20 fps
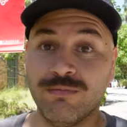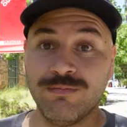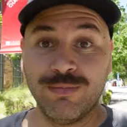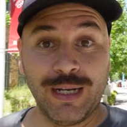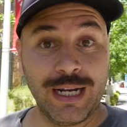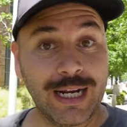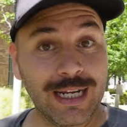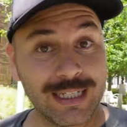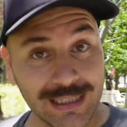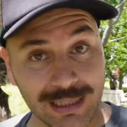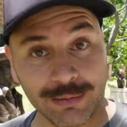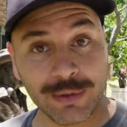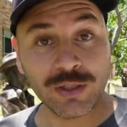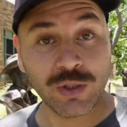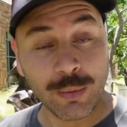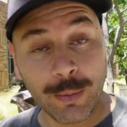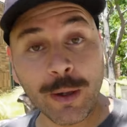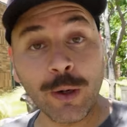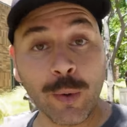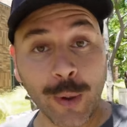But I guess that means
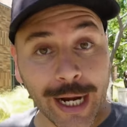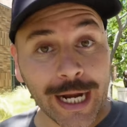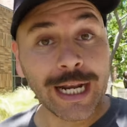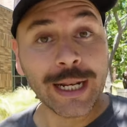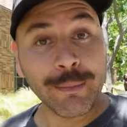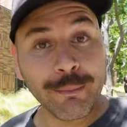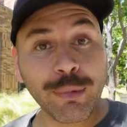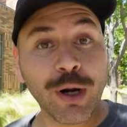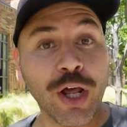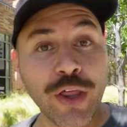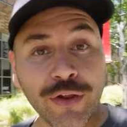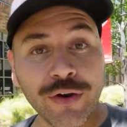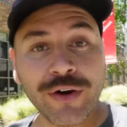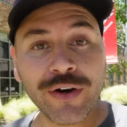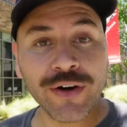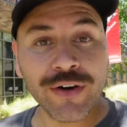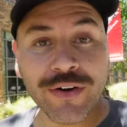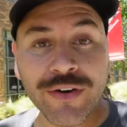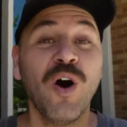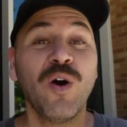we've been raiding,
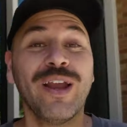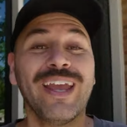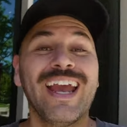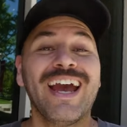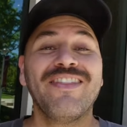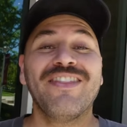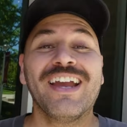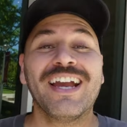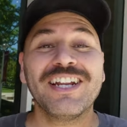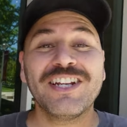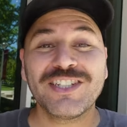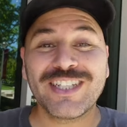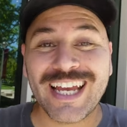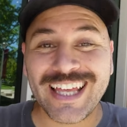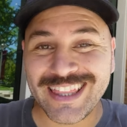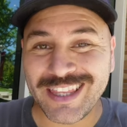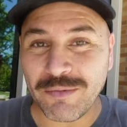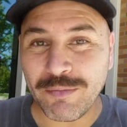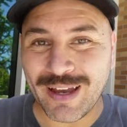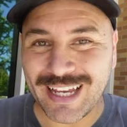brother. Okay, I think I just
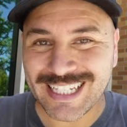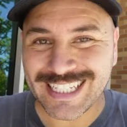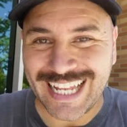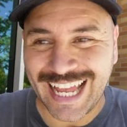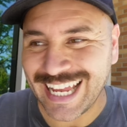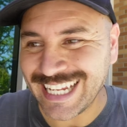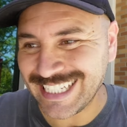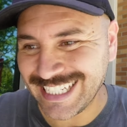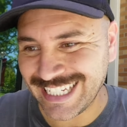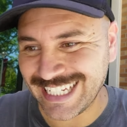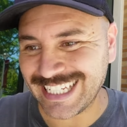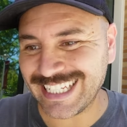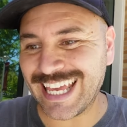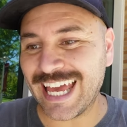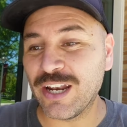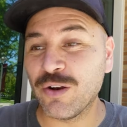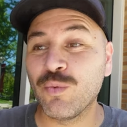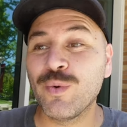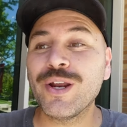had the best idea yet.